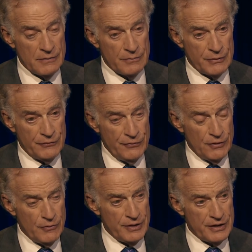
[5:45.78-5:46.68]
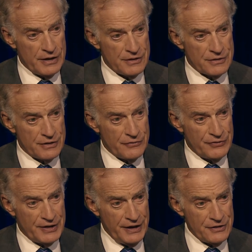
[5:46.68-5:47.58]
before we get to the
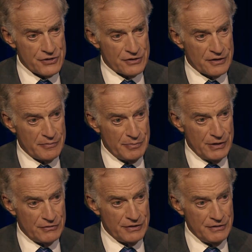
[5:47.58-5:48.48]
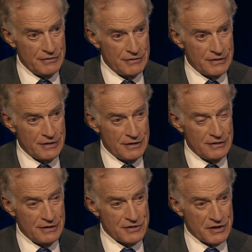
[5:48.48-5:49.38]
financial component, uh,
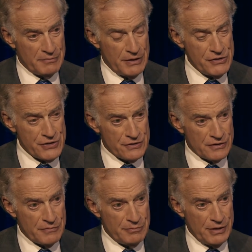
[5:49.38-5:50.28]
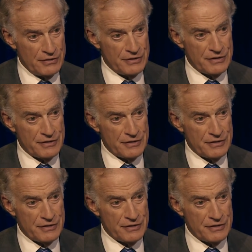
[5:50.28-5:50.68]
there's an emotional component